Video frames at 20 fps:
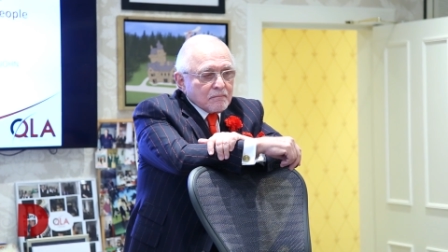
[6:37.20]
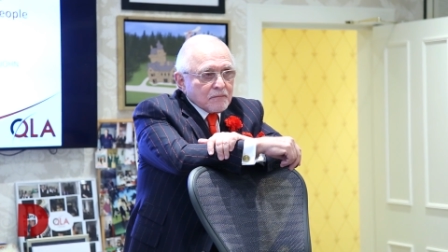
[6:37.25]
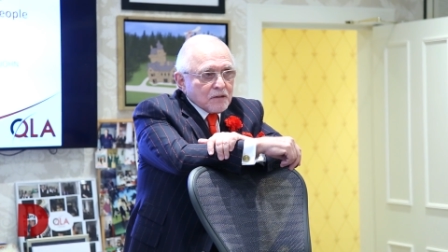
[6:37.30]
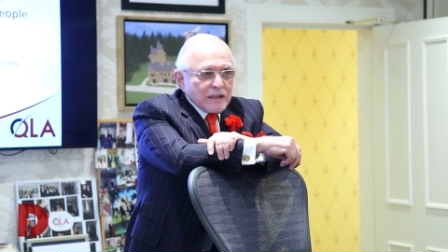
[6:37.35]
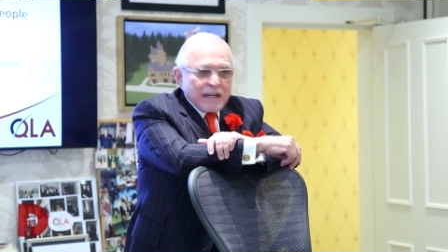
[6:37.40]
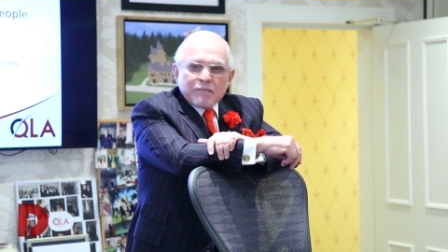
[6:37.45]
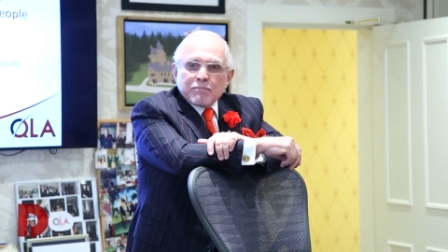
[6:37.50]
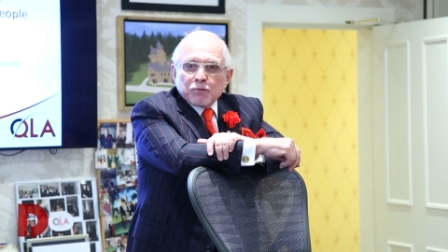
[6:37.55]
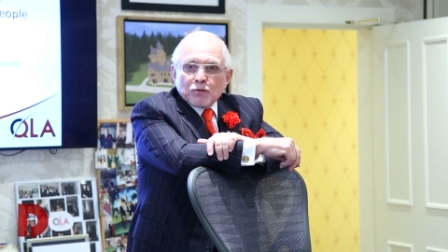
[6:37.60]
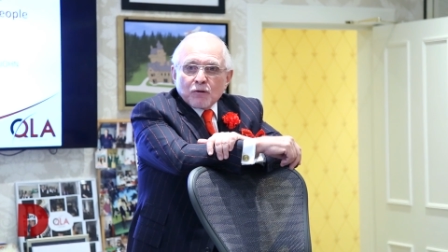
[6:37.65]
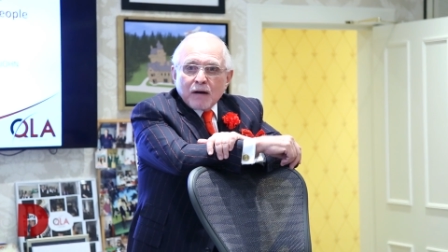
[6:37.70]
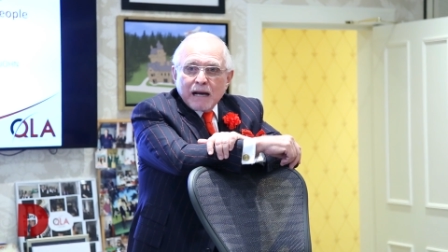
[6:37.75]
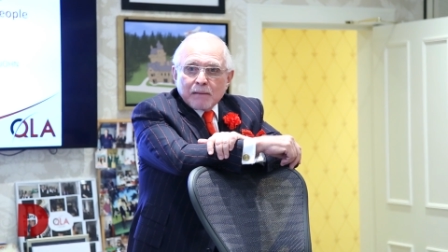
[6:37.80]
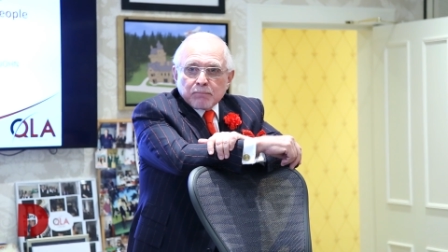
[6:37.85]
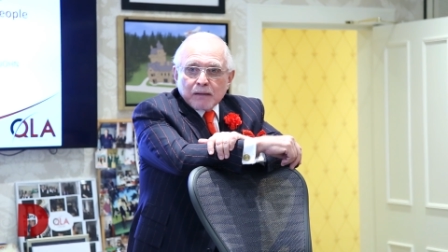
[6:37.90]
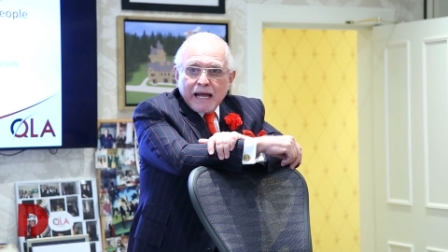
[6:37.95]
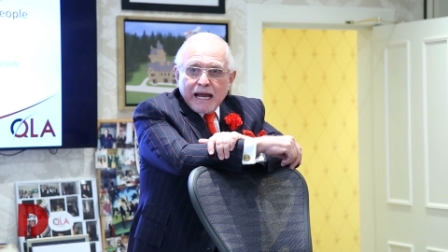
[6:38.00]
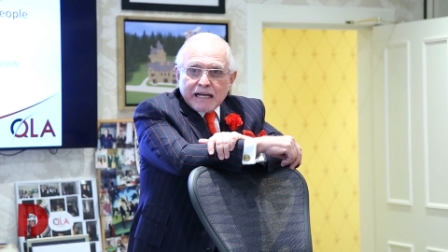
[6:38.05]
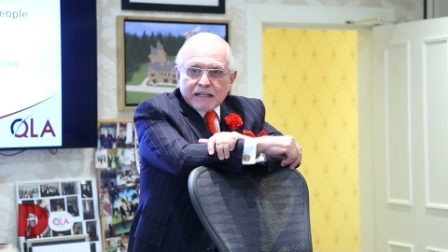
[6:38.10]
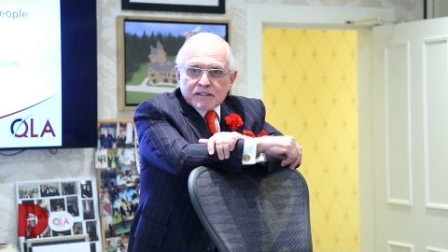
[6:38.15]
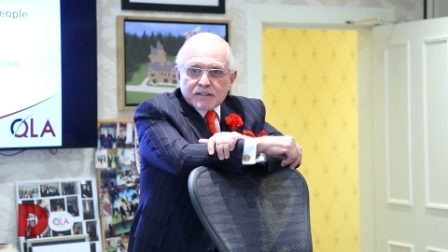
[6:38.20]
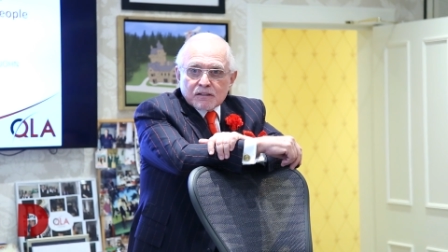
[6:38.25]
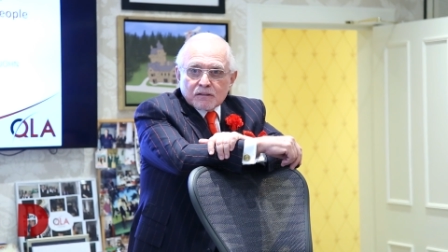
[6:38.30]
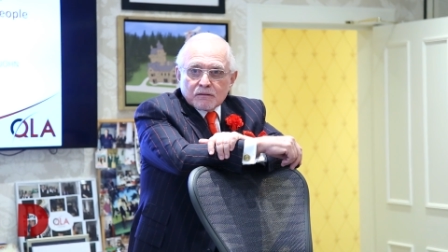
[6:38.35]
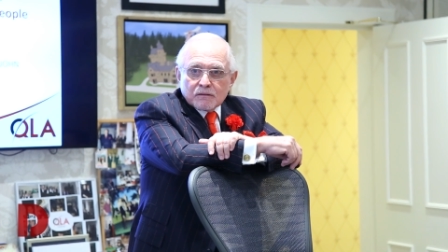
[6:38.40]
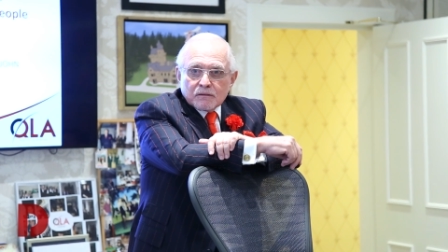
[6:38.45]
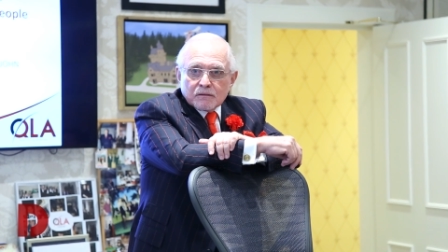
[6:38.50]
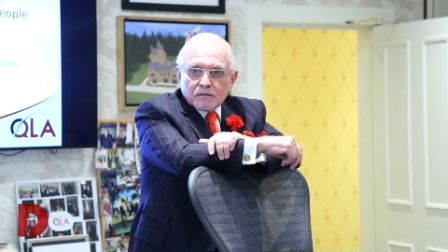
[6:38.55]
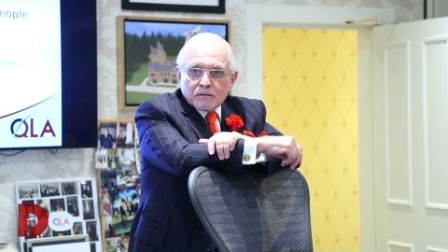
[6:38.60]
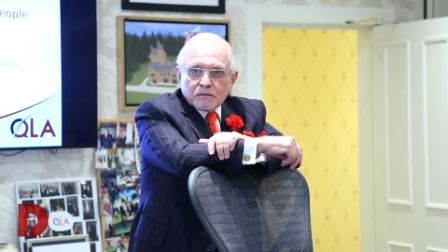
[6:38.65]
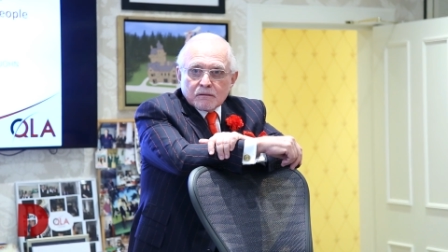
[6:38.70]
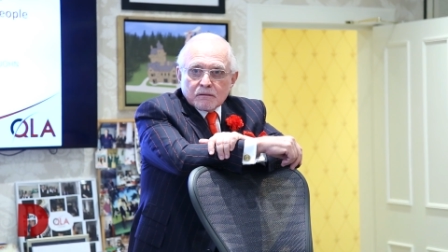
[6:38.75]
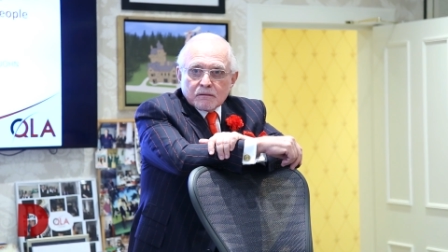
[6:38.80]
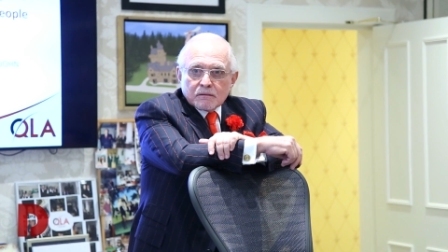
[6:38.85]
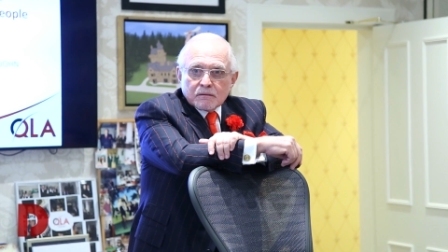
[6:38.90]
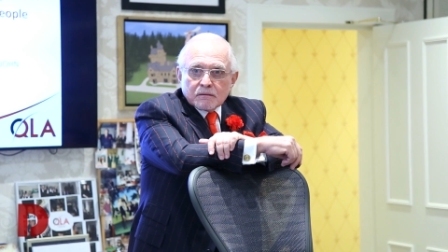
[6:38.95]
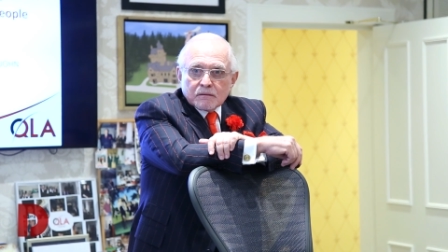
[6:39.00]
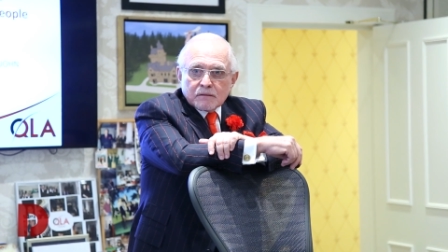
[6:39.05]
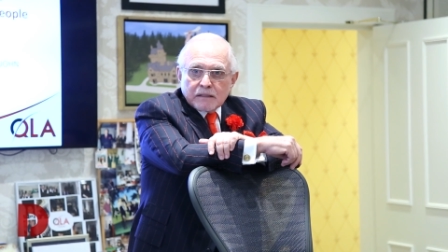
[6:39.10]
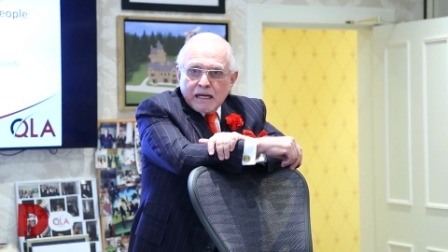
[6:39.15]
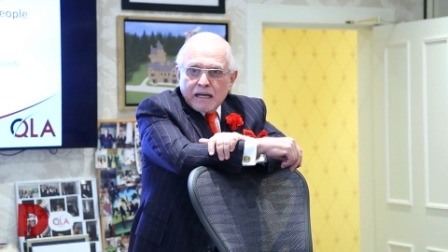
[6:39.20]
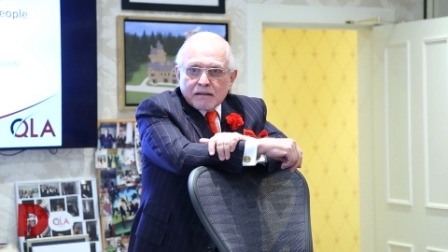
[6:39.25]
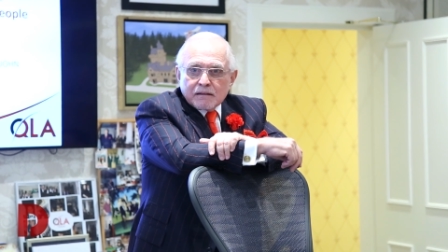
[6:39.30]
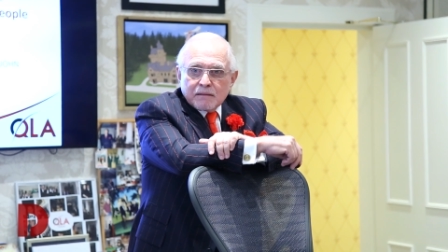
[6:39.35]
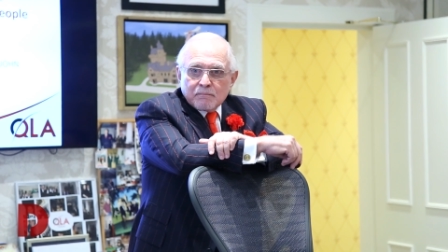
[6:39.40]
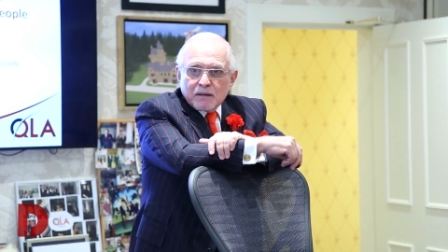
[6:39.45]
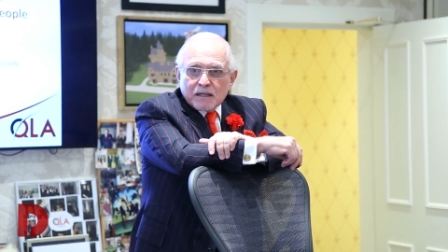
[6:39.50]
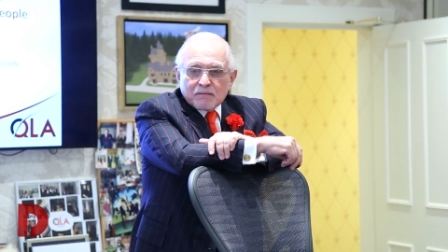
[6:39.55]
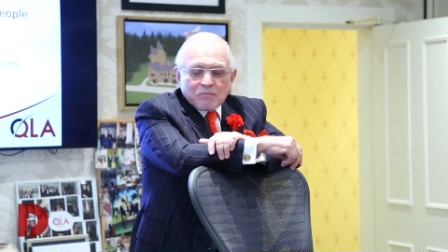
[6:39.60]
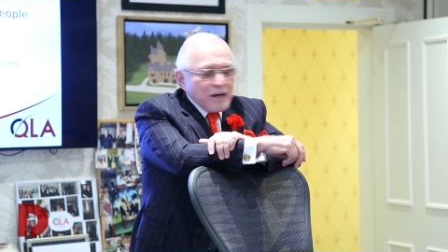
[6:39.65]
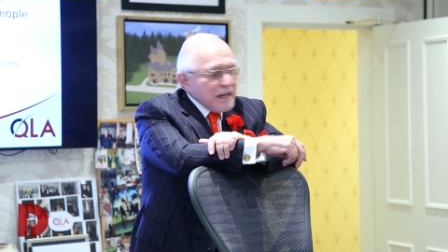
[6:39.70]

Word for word: Do they have blue-eyed blacks? Yeah, they might.